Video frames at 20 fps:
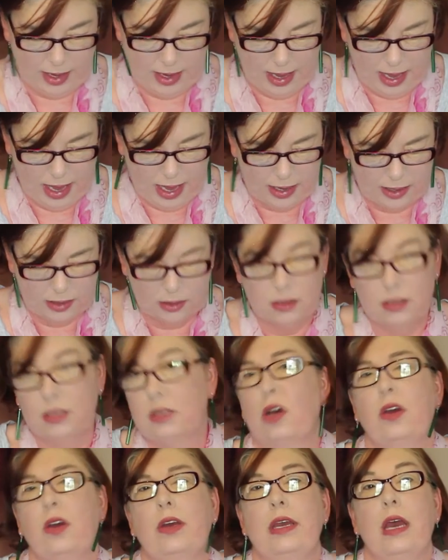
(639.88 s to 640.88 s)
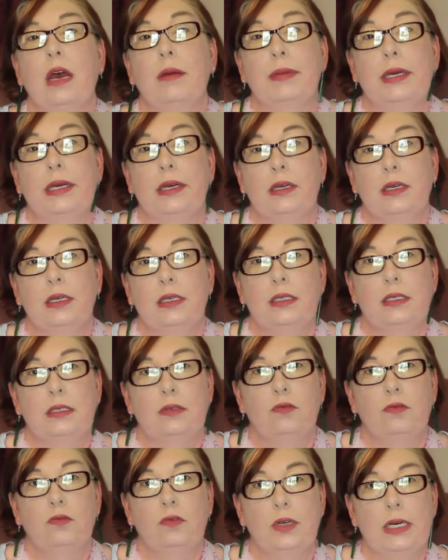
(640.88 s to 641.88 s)
it's so
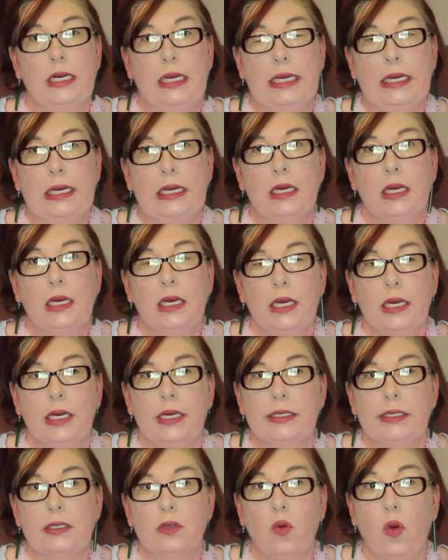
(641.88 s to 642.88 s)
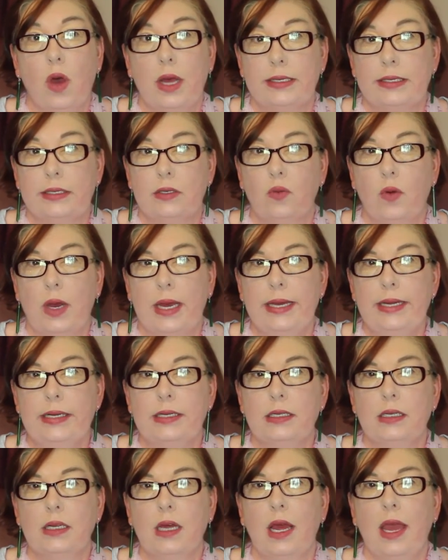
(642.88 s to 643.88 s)
yummy. It's quite
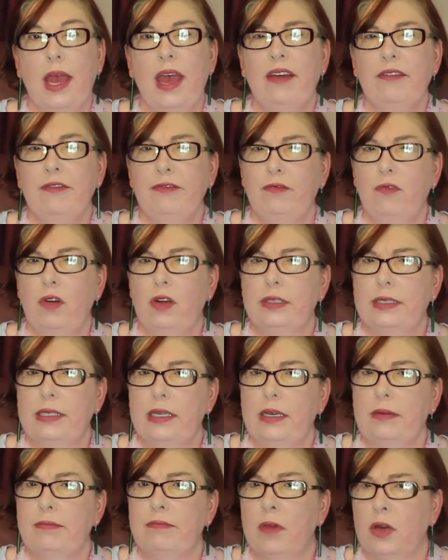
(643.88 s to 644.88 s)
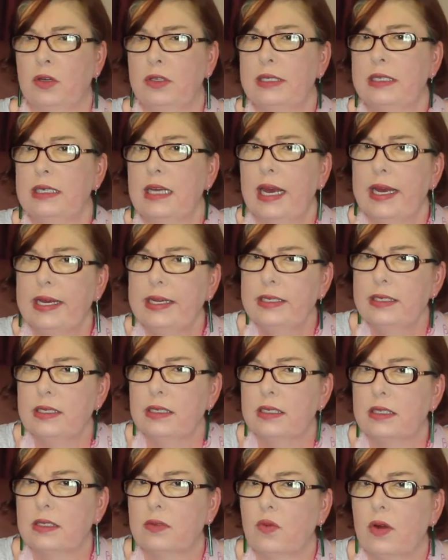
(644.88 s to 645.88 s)
sweet. I have rosehip most days.
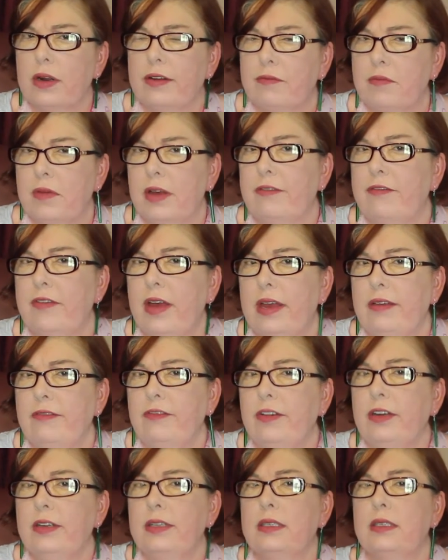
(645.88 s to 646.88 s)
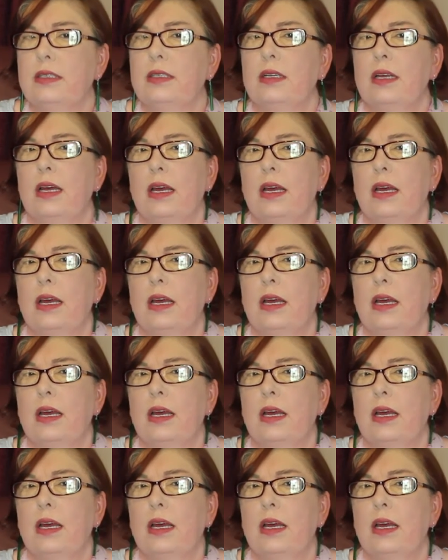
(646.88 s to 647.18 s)
It's one of my favourites,